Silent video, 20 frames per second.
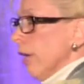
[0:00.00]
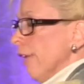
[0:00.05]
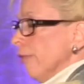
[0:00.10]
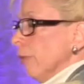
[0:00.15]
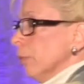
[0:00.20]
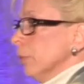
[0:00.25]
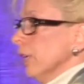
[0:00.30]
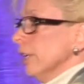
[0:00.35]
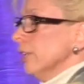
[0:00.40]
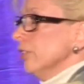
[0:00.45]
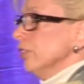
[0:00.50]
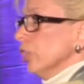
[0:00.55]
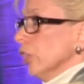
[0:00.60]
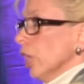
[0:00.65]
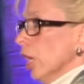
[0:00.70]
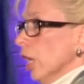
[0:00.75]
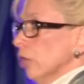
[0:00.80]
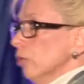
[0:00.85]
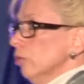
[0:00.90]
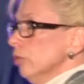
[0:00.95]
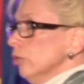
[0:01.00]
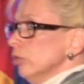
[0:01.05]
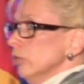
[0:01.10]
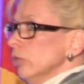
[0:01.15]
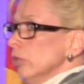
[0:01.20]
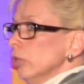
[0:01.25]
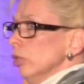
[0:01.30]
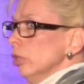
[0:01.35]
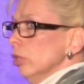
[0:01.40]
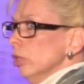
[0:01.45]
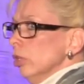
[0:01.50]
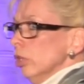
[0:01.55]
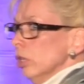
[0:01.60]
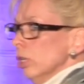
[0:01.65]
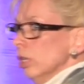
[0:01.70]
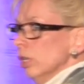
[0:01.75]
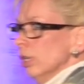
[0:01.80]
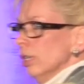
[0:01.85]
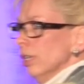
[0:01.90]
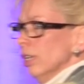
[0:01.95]
have a place to go.
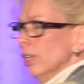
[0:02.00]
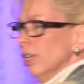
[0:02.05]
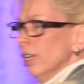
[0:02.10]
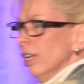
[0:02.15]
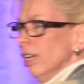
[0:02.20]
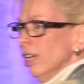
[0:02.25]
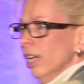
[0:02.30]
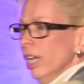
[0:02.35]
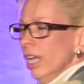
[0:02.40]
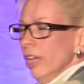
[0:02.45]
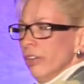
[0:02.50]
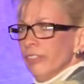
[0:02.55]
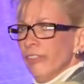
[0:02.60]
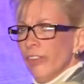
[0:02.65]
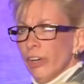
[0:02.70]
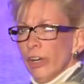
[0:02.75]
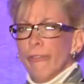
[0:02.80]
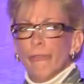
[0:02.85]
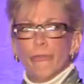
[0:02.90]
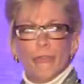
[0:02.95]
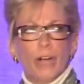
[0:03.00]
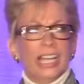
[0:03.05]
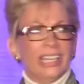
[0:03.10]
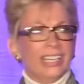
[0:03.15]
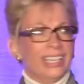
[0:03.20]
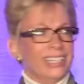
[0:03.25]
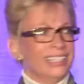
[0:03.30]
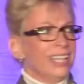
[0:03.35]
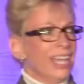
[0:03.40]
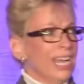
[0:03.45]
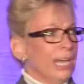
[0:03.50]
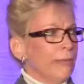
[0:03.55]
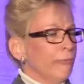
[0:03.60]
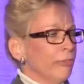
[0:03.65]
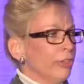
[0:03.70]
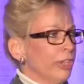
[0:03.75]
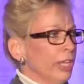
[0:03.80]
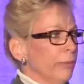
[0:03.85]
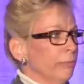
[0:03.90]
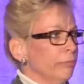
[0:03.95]
It's a very frightening time
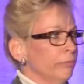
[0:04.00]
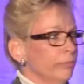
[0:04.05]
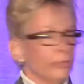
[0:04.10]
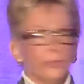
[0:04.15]
for them.